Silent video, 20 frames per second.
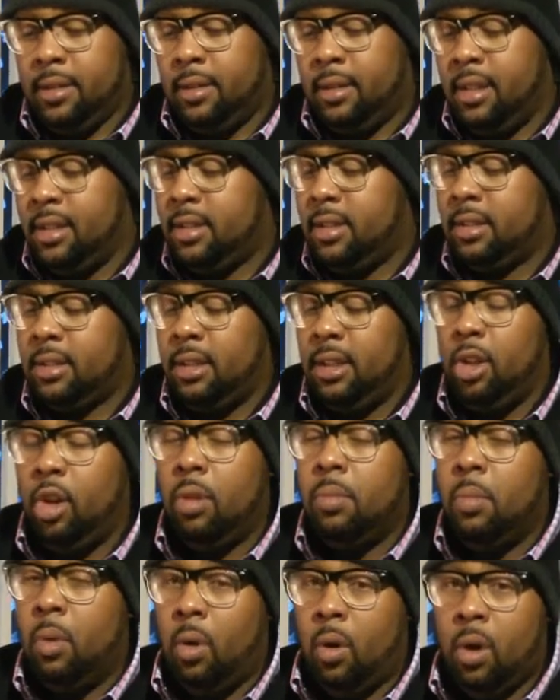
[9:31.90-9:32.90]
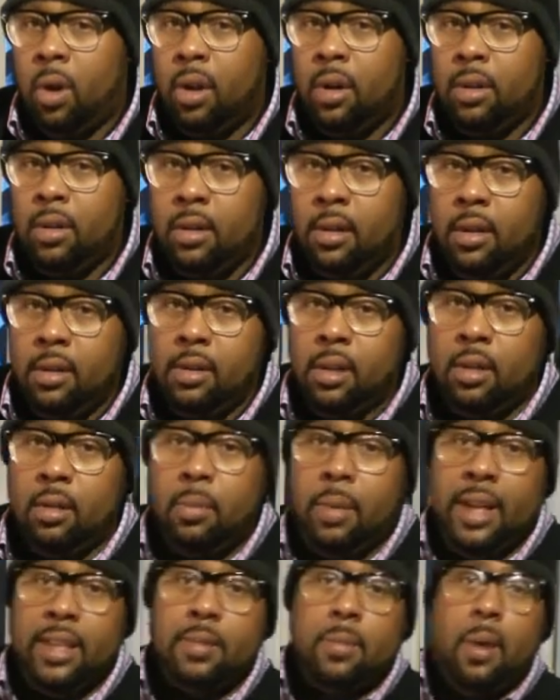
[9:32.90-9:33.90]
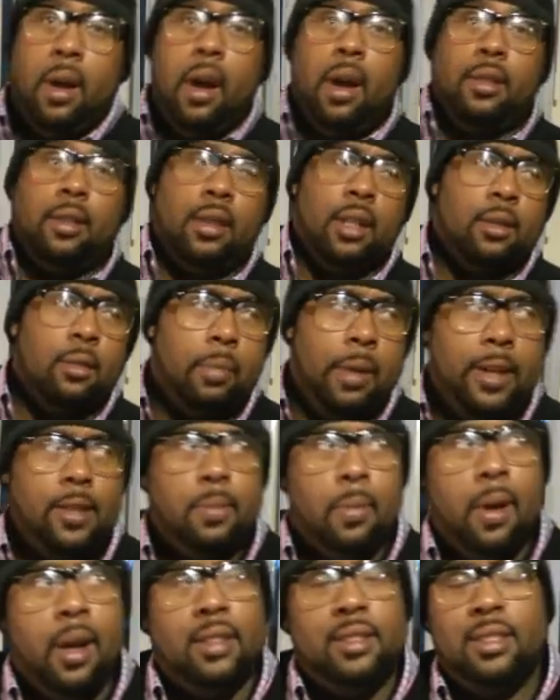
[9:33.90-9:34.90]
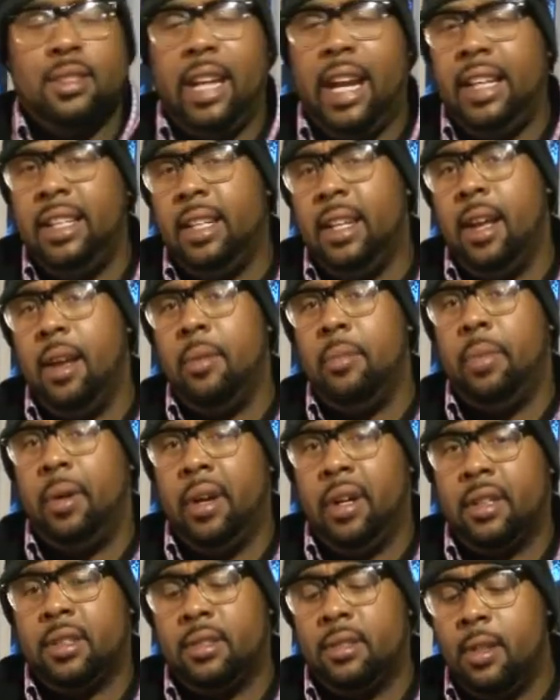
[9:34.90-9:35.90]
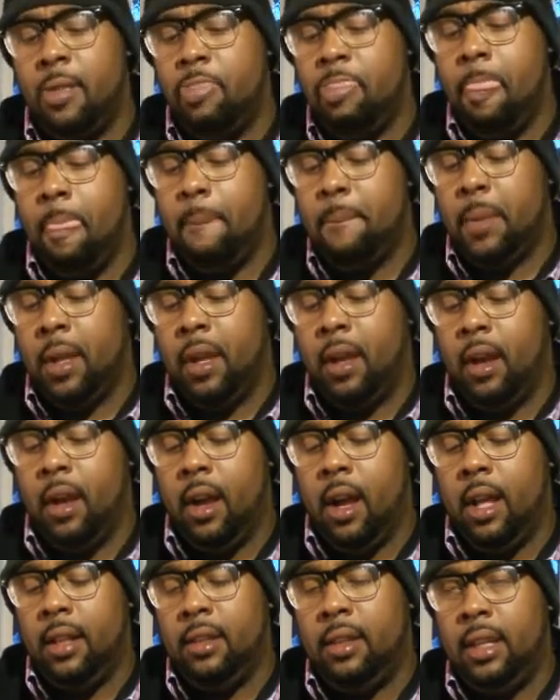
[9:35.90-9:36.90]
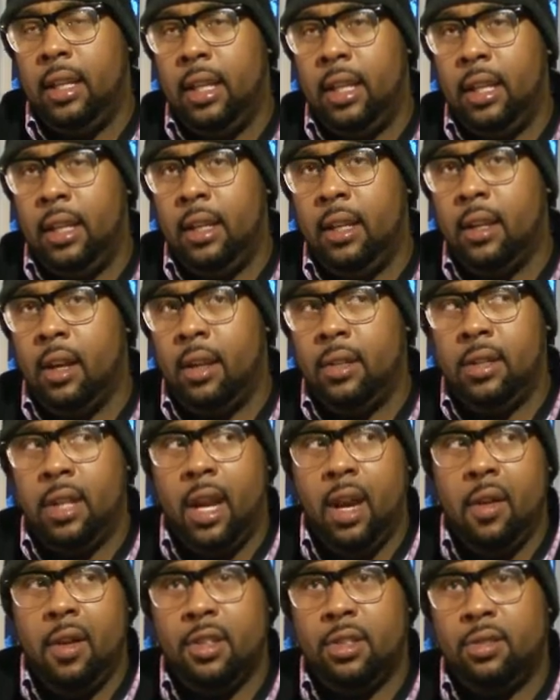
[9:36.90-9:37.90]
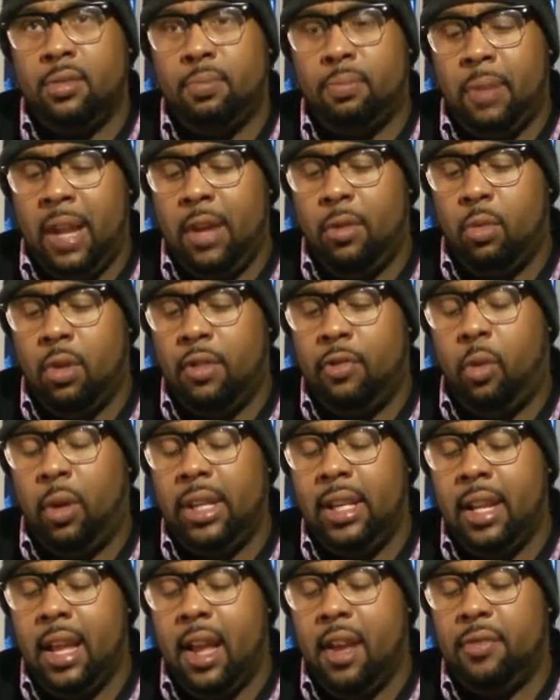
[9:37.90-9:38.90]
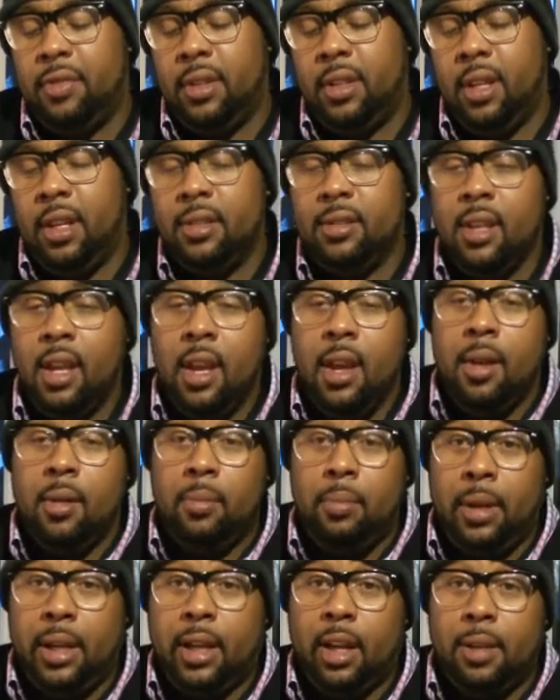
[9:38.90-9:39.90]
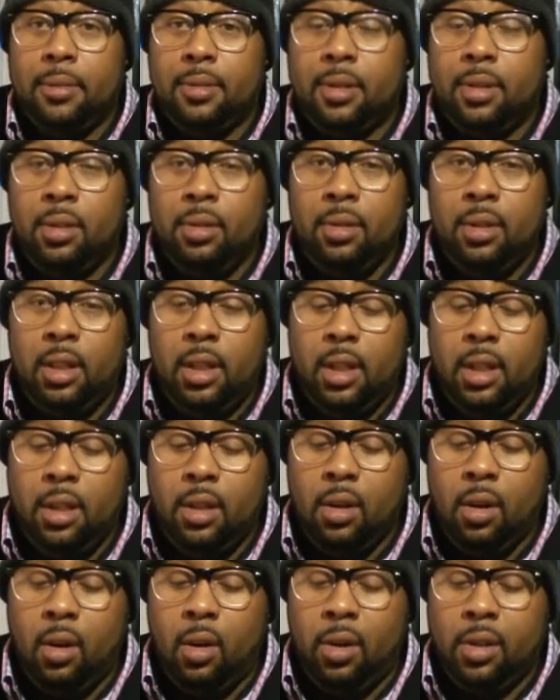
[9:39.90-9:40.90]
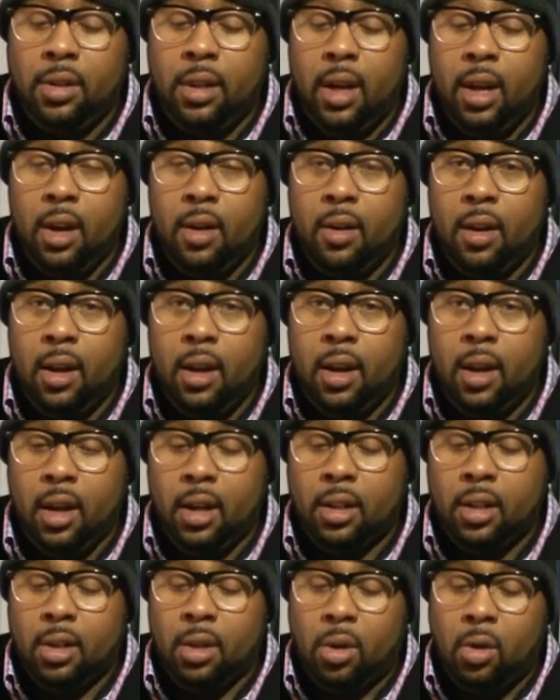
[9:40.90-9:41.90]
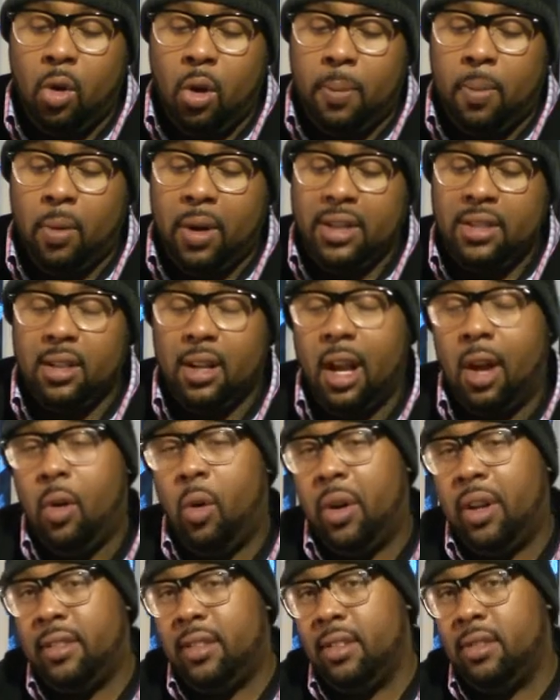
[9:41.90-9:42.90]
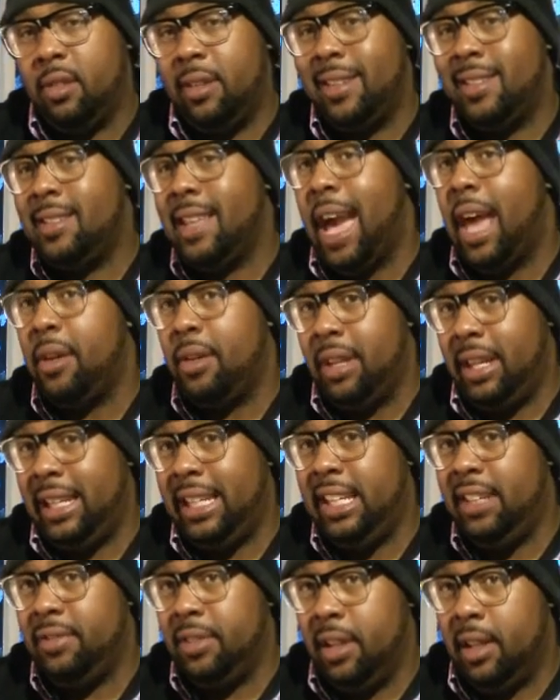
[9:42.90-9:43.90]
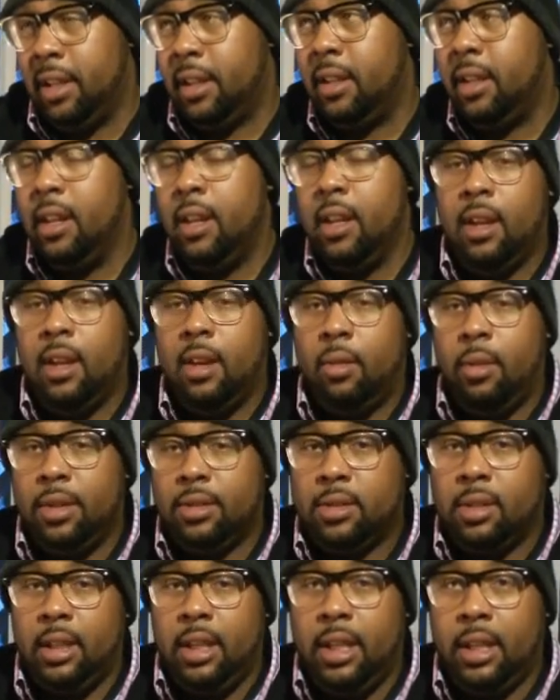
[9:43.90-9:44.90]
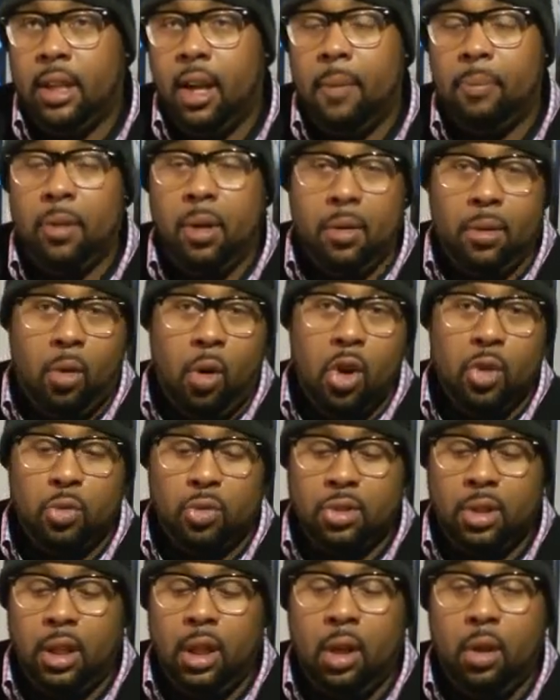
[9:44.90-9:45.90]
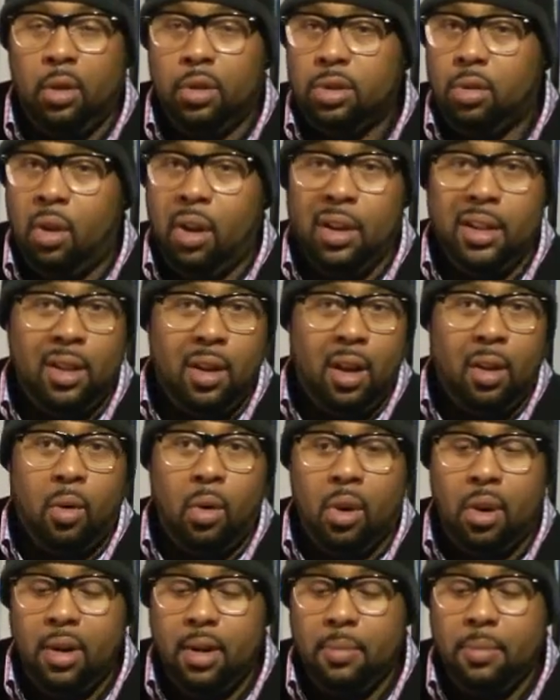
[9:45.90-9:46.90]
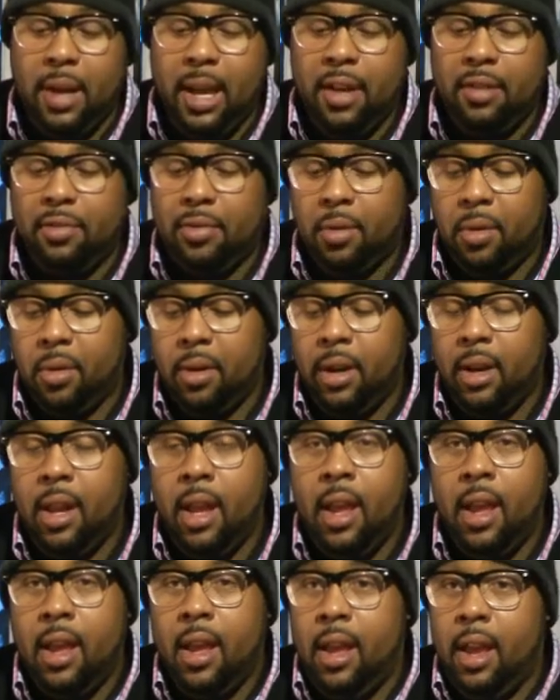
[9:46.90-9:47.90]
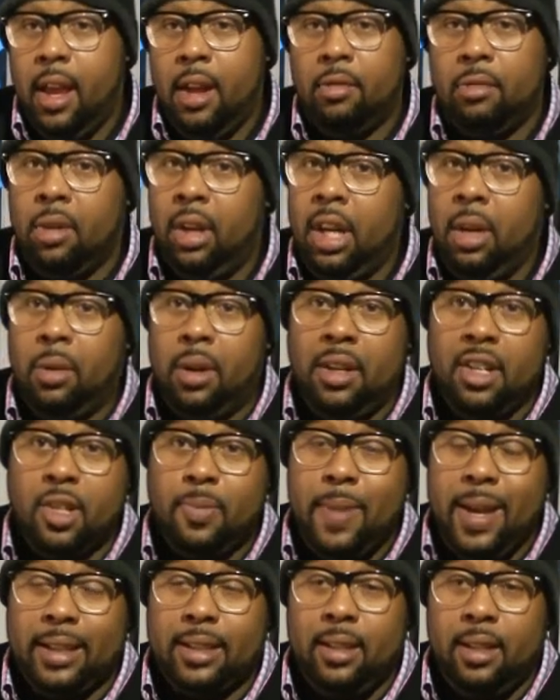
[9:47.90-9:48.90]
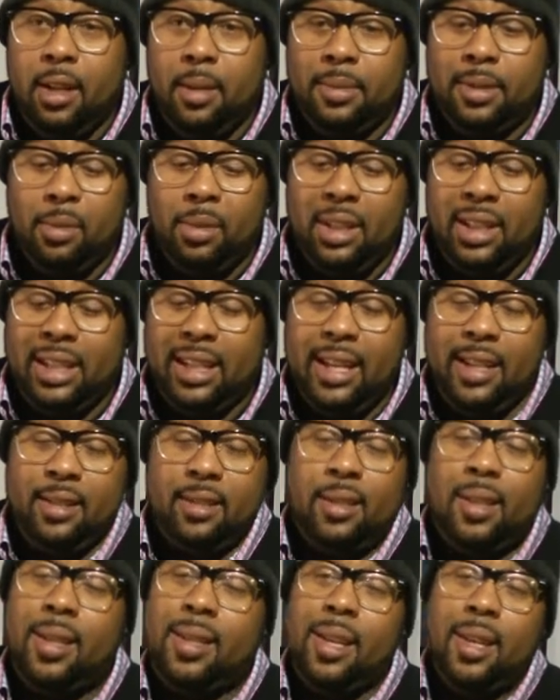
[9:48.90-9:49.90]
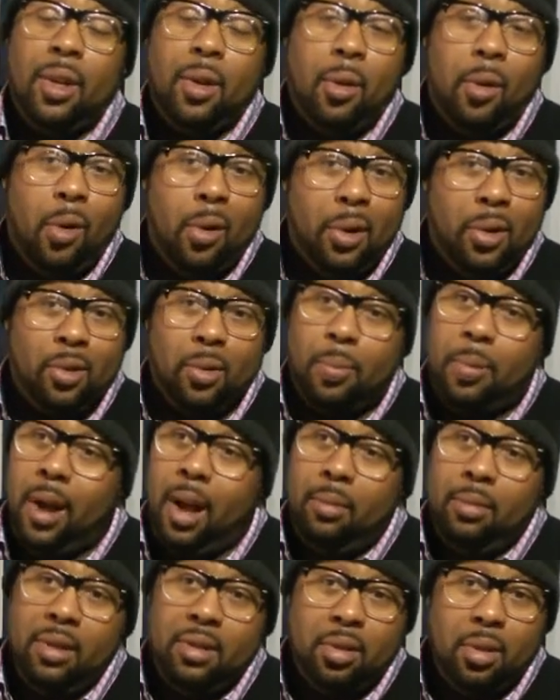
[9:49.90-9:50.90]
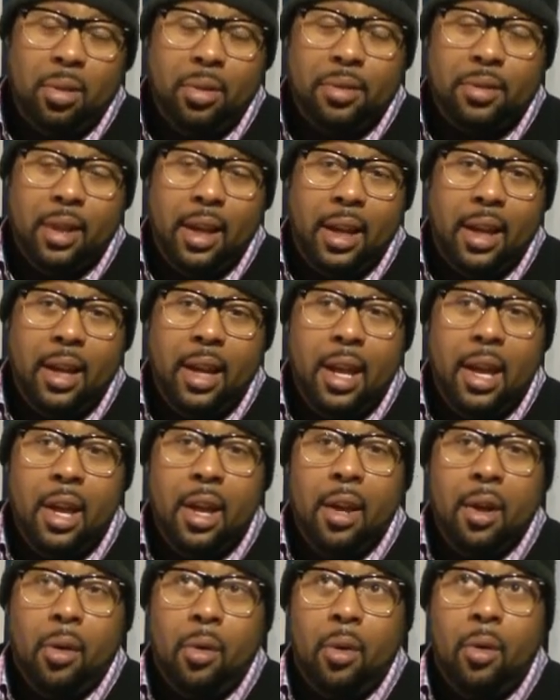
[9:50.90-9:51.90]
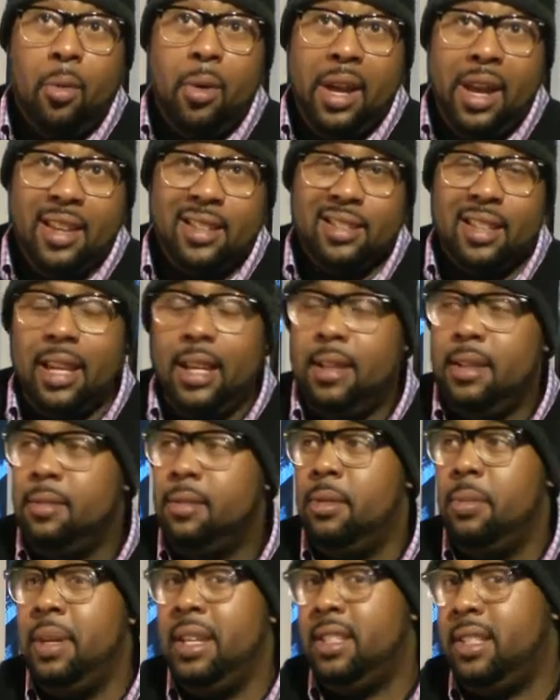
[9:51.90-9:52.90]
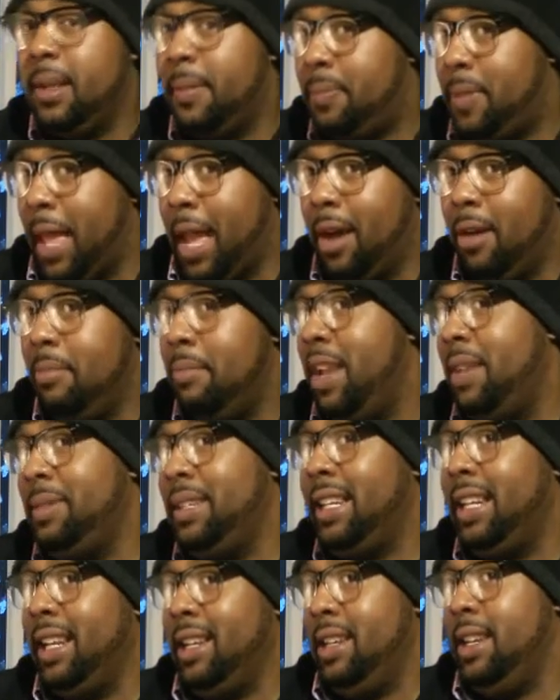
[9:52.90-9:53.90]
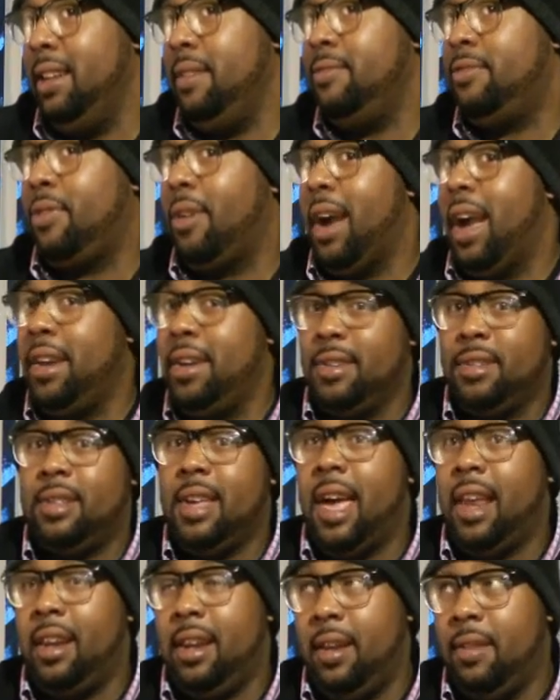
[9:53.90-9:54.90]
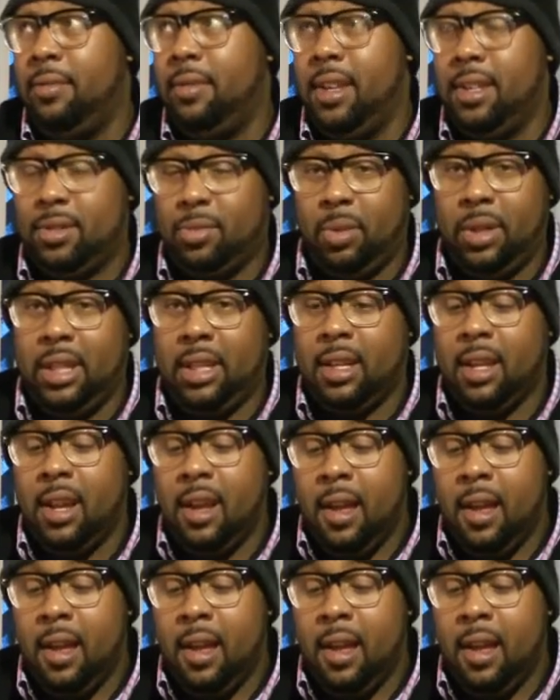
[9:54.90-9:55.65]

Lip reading: This is a little more than the bass mods. The bass mods is 89 bucks. The Audere is paid $149 for this. Big ups to the Audere Corporation. I ordered this on a Saturday evening, which the company, of course, was closed. So, you know, I ordered and paid for it. And really wasn't expecting them to really get to the order to probably Tuesday or Wednesday to be shipped out, maybe getting it Friday or Saturday of this week.